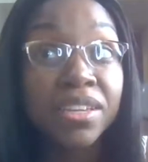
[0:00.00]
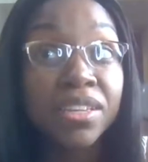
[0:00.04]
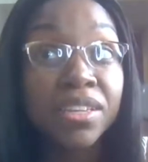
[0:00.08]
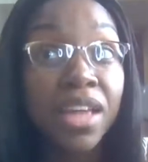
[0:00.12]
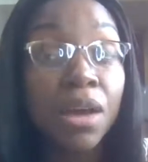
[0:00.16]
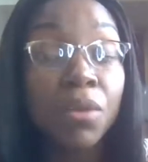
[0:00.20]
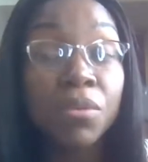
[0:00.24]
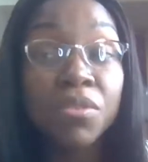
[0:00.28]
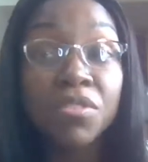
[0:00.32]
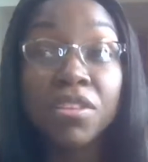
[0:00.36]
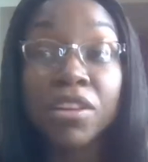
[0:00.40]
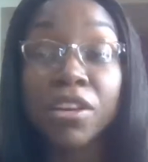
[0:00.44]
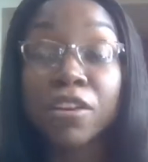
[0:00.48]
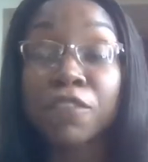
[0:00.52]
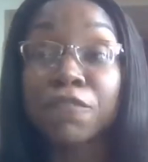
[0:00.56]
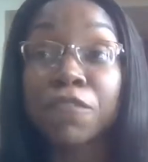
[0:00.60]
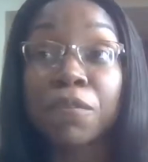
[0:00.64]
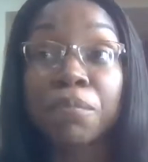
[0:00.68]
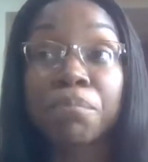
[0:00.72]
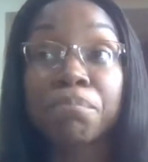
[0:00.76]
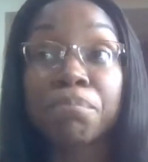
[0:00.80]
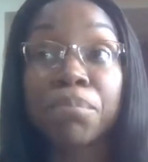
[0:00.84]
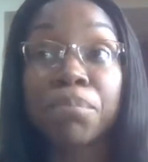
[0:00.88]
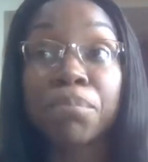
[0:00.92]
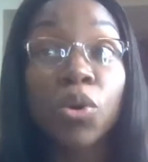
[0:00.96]
I was looking for
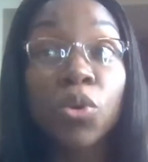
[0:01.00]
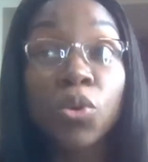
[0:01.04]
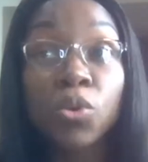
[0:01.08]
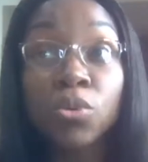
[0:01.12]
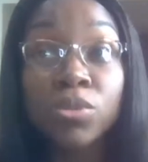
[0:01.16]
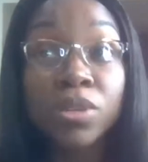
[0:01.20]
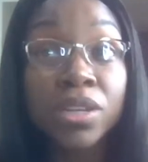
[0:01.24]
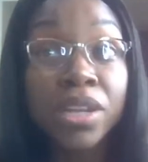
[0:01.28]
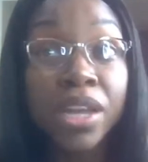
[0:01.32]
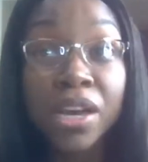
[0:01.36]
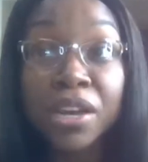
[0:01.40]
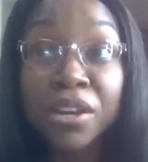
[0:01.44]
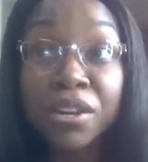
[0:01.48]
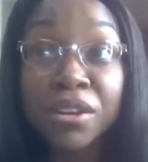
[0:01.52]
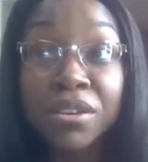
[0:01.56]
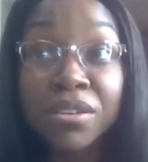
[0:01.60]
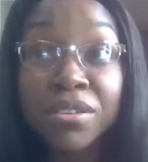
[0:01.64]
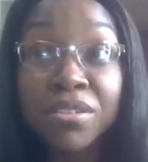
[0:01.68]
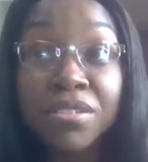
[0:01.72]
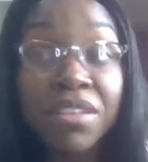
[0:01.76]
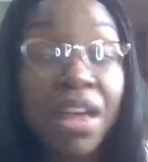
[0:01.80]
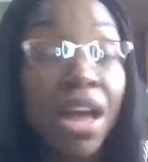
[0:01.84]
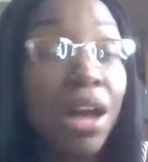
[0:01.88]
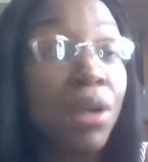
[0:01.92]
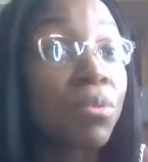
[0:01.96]
bold
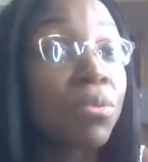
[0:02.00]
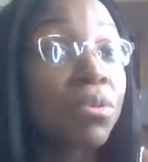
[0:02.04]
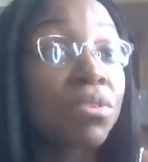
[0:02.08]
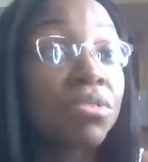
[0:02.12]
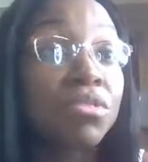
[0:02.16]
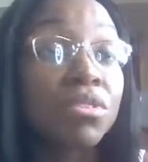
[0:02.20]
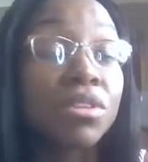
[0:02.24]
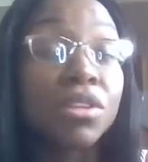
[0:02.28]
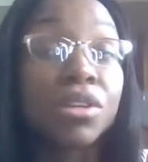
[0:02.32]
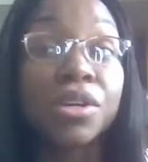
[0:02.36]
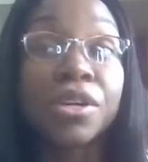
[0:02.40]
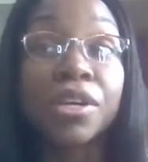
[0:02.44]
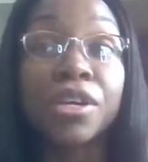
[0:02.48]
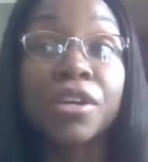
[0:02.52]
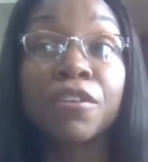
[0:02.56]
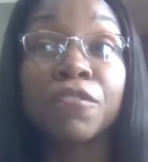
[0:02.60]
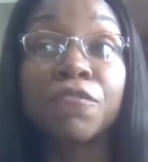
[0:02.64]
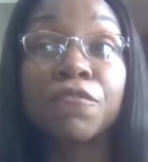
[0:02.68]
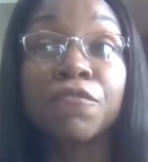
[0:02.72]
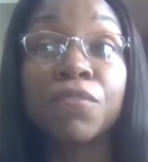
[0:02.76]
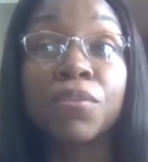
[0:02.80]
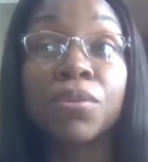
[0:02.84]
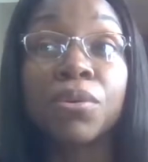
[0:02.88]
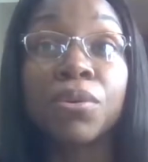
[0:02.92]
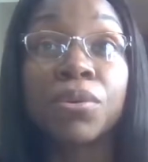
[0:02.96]
letters. I was looking
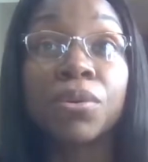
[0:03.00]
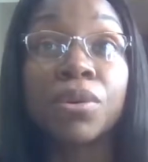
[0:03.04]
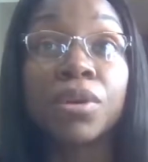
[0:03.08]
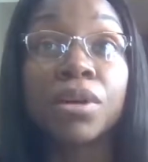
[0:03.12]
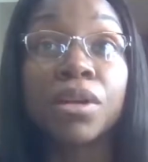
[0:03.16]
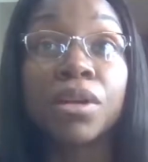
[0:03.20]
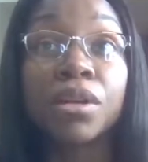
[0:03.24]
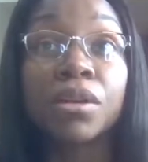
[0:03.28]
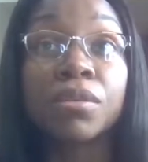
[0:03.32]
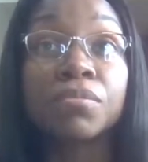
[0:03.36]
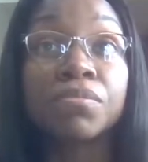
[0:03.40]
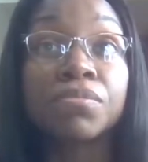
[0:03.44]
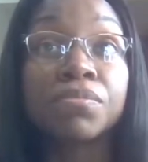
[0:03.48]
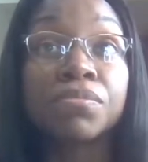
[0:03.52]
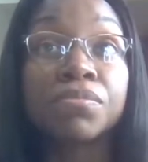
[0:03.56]
for